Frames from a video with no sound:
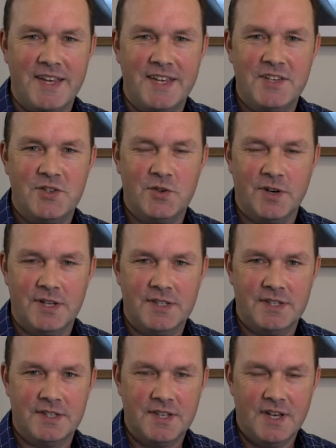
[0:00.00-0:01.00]
He joins
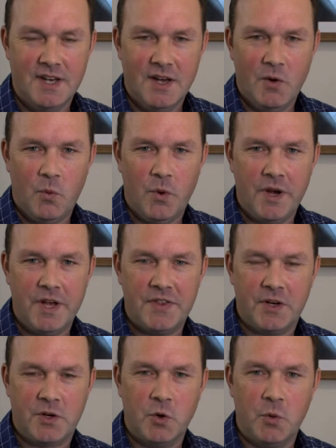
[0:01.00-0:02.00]
us with
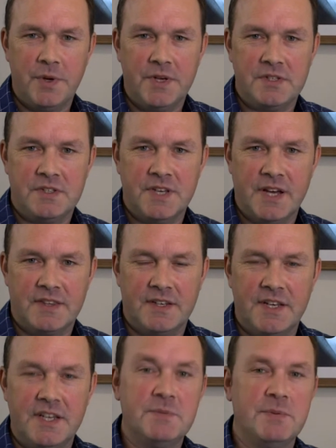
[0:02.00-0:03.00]
a cool piece of tech that
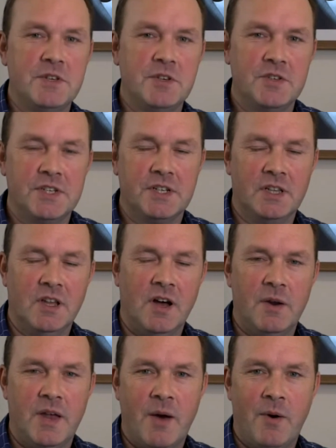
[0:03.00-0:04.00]
he's been using a
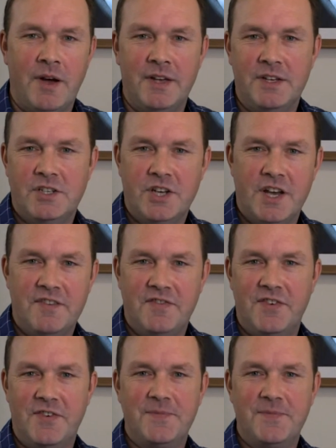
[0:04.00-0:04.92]
lot. How are you, Jeff?